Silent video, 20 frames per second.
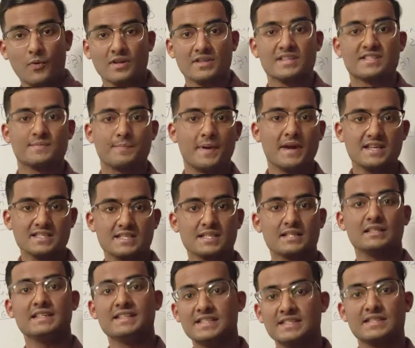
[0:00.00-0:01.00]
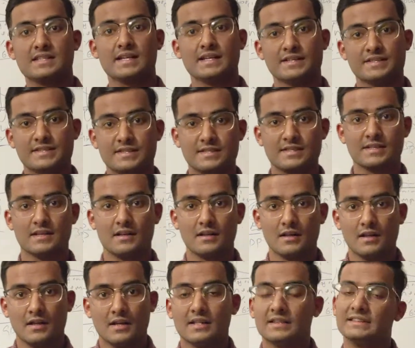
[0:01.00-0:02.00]
what this basically states,
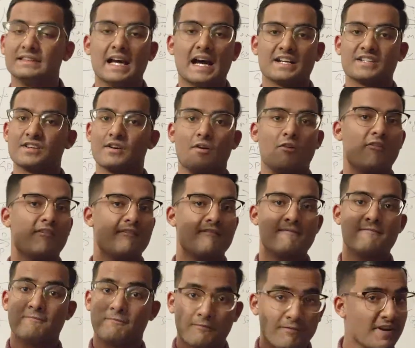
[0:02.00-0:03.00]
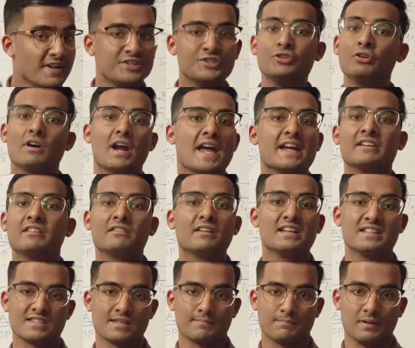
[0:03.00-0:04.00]
that with your
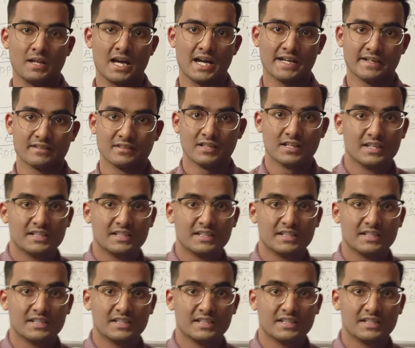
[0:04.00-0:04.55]
aggregate supply,